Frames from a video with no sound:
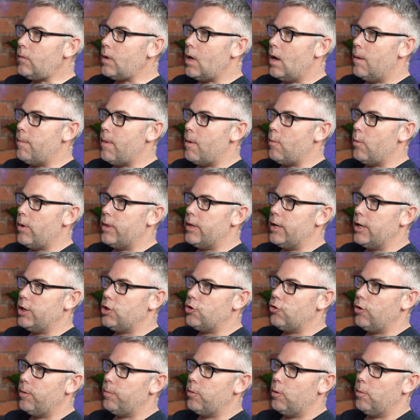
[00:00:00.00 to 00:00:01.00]
and then when the
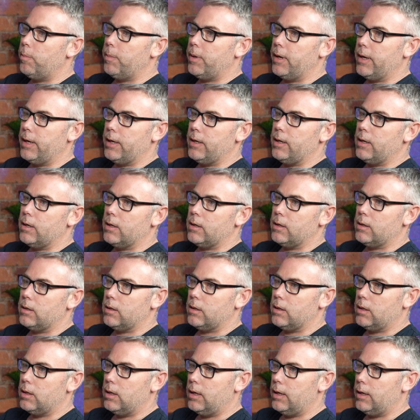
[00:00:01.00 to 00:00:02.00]
EPPP,
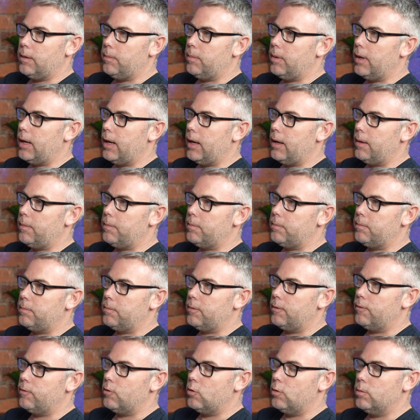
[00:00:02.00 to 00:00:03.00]
Elite Player
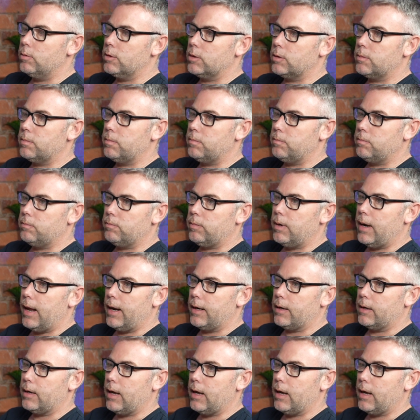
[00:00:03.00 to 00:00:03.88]
Performance Plan,